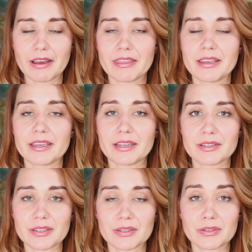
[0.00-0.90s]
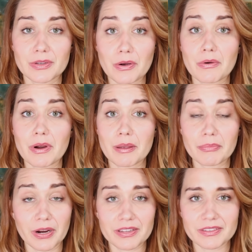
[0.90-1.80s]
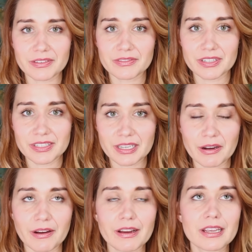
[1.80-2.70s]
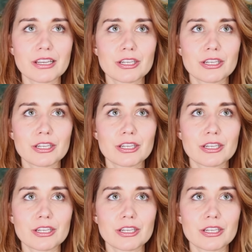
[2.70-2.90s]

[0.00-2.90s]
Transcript: I think it is so impressive to see her.